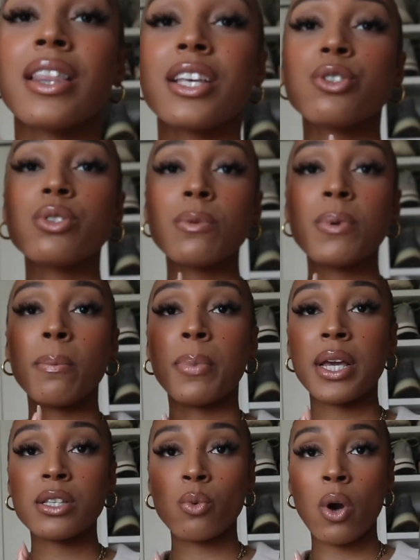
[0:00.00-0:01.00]
this used to be
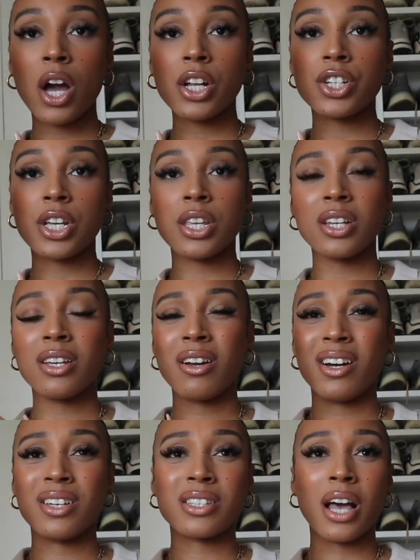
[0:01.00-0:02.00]
Bay's watch, and then he
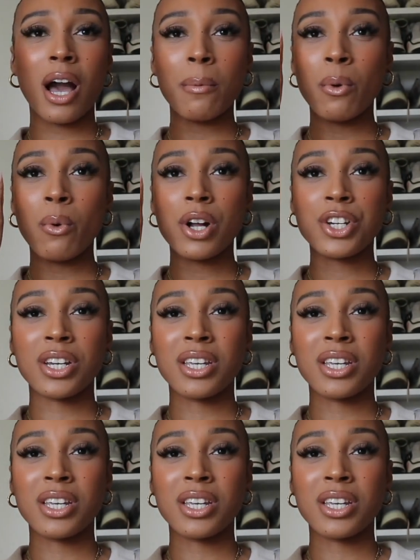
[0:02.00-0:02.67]
got his Apple watch,